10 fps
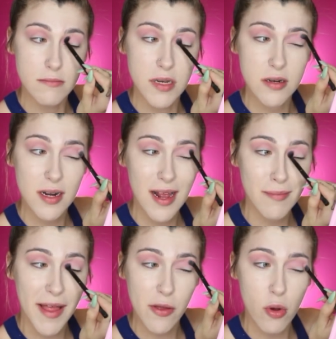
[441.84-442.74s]
Build it
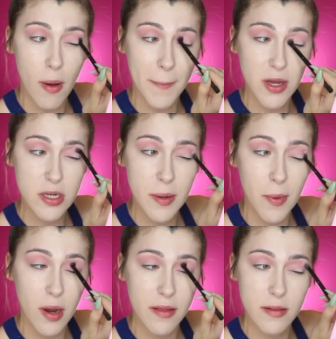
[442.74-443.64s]
up like you're gonna build your
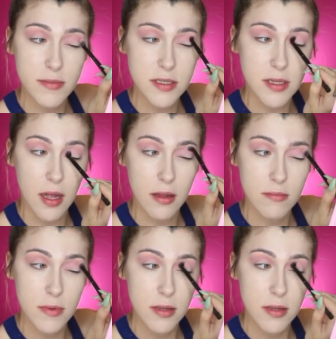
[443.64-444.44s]
boy. Let me stop.